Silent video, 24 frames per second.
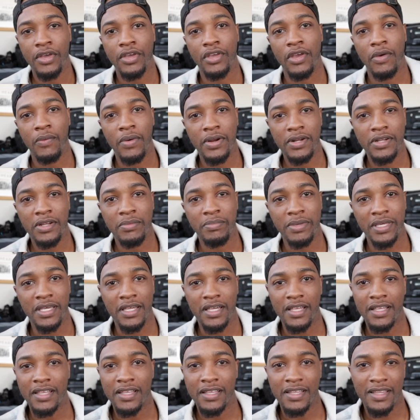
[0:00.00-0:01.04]
You want it to be
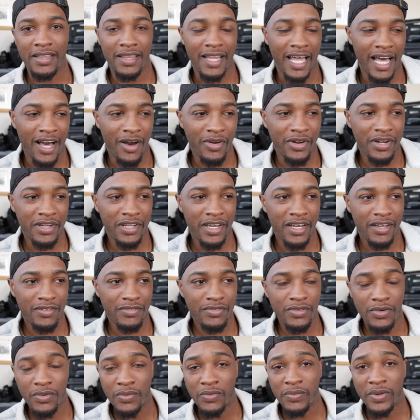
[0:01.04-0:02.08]
loud
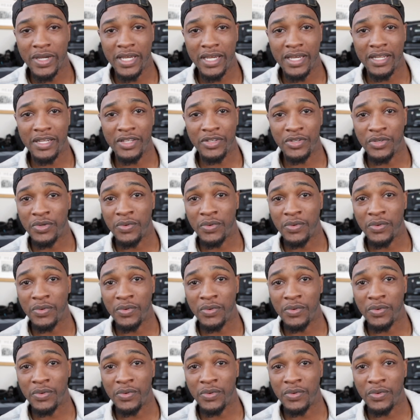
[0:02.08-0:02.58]
enough when